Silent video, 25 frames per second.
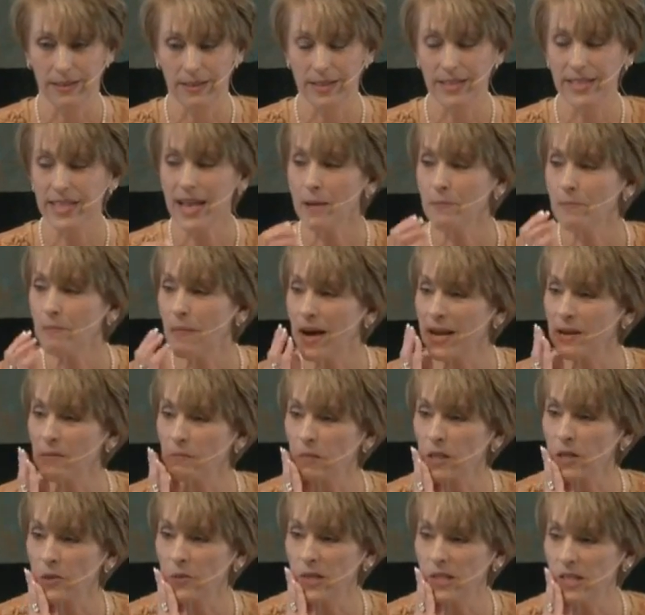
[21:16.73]
Is that
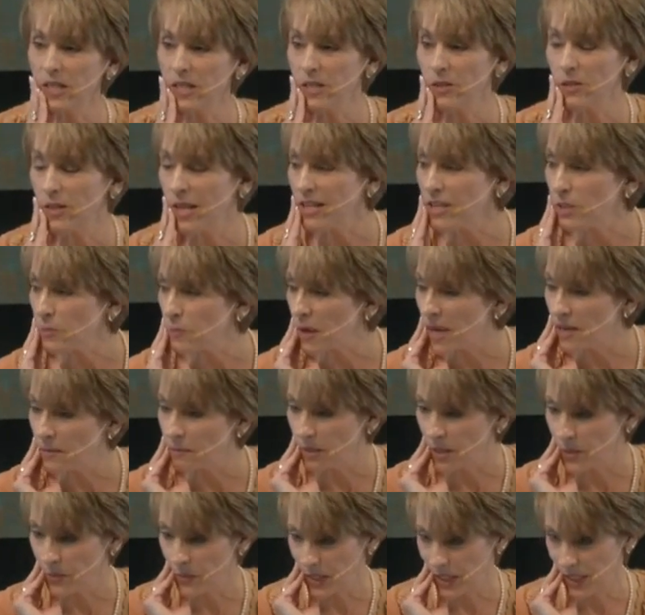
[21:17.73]
mind blowing to you? That's
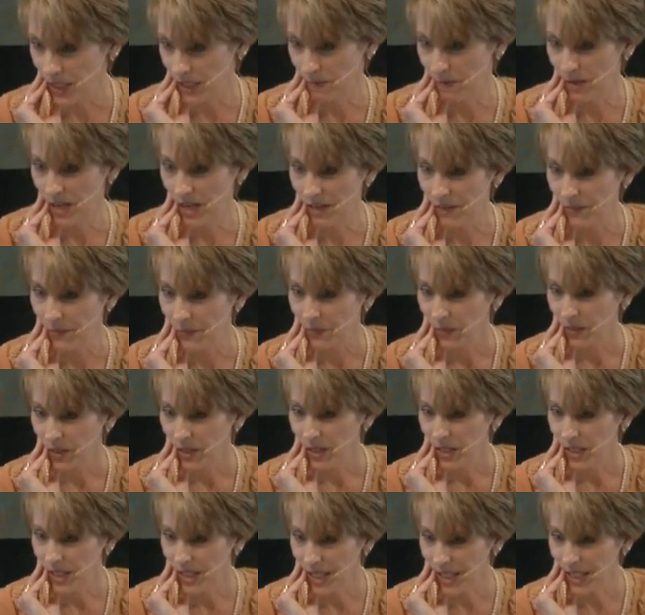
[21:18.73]
mind blowing to me.
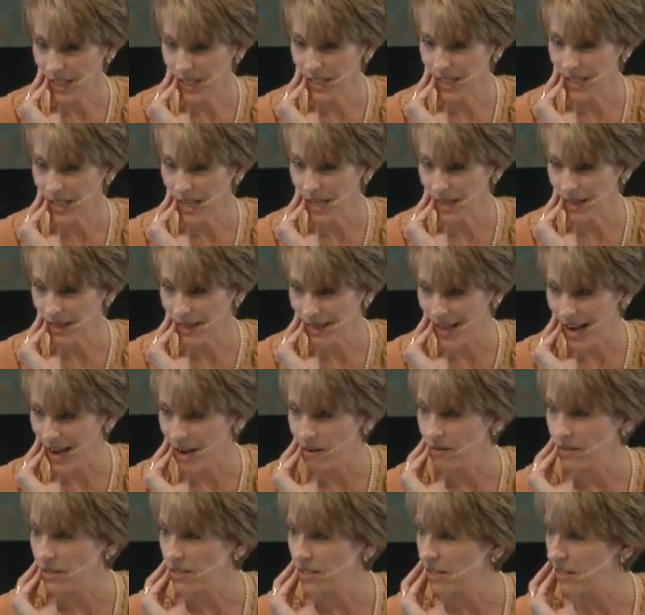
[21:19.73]

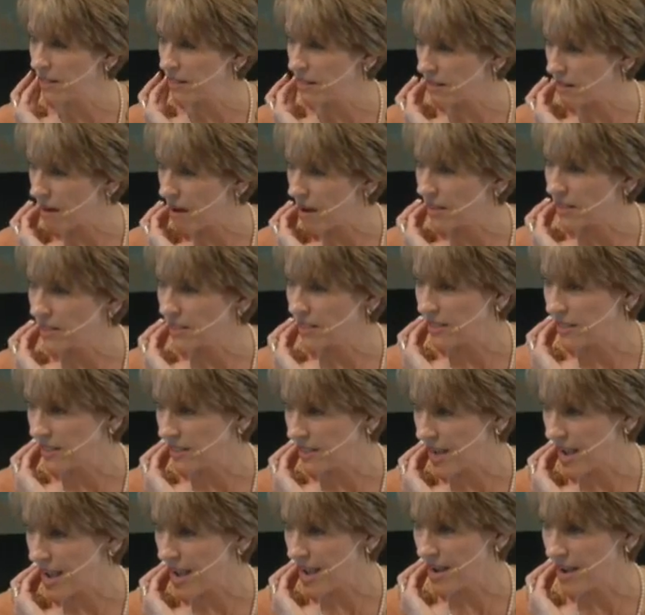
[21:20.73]
60,000 thoughts a
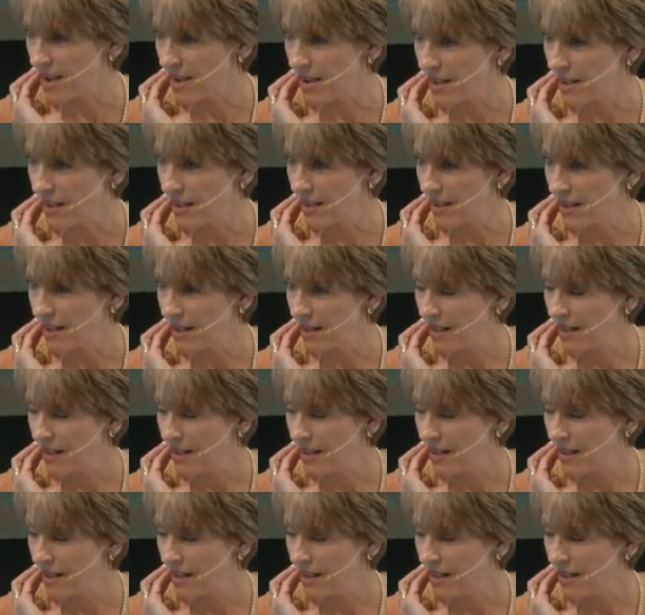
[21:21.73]
day.